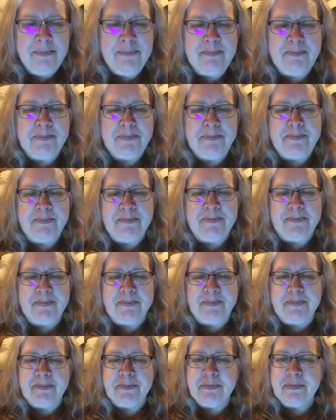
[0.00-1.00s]
The
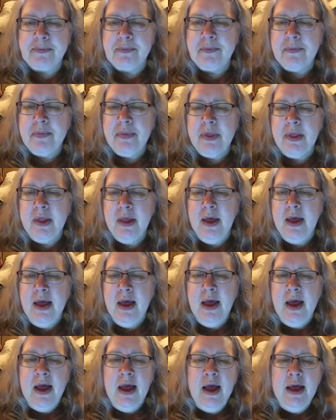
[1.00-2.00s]
next book I'm going to talk
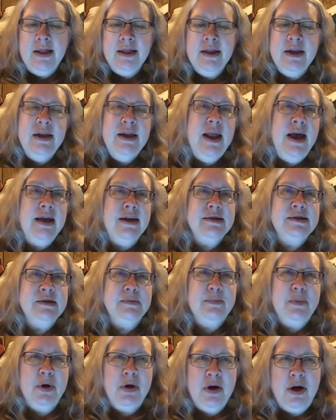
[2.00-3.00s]
about, and the last
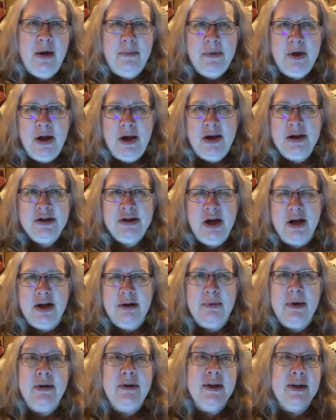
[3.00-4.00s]
fiction book in this
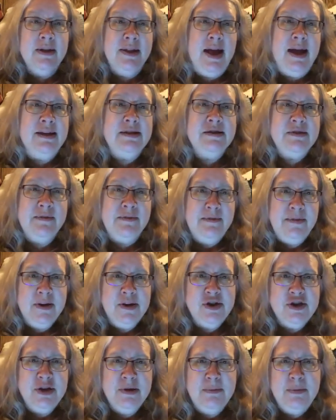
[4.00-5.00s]
um, talk,
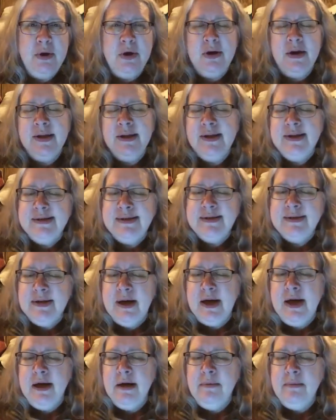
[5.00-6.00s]
is The Sparrow
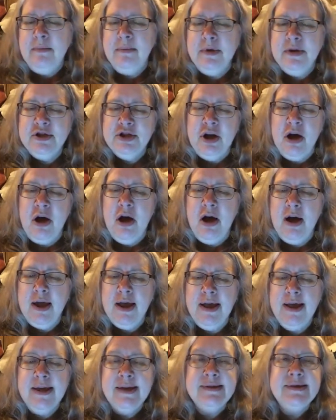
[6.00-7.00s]
Sisters
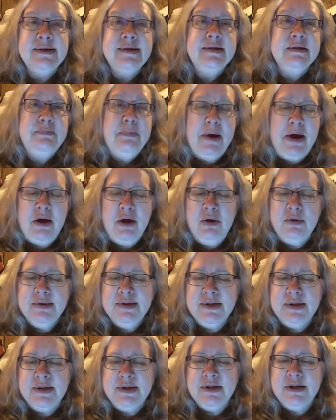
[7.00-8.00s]
by Ellen Herrick.
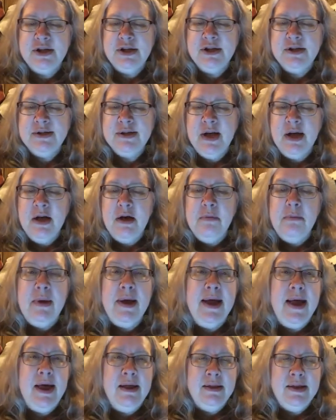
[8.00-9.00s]
This is
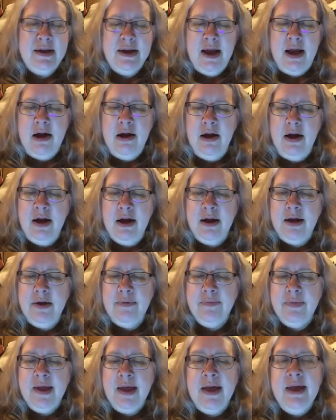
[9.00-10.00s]
also um, the
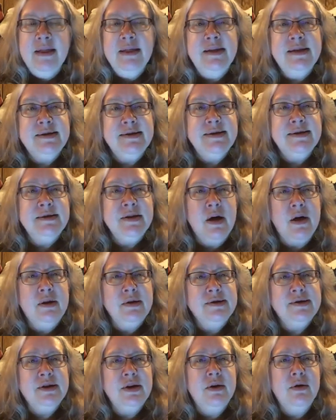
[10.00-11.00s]
first book in a
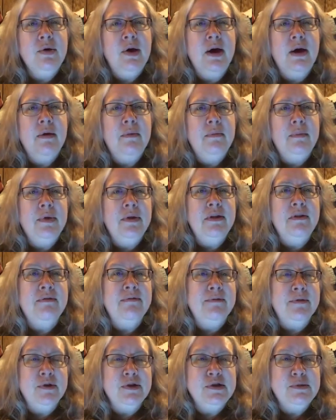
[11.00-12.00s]
two-book
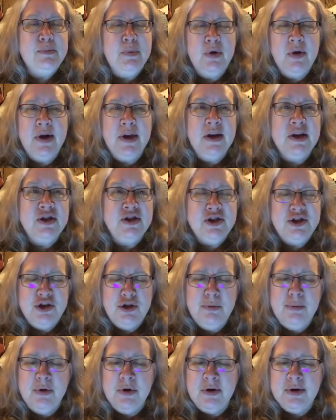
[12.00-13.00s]
series, followed by The
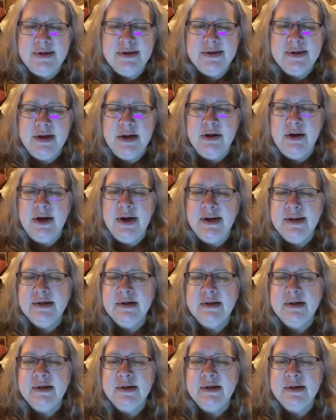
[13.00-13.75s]
Forbidden Garden.